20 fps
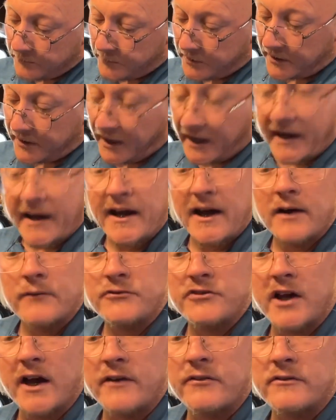but I
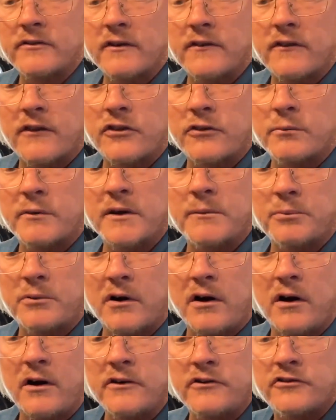have tested the 3
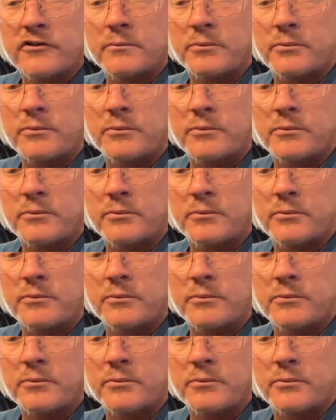prongs.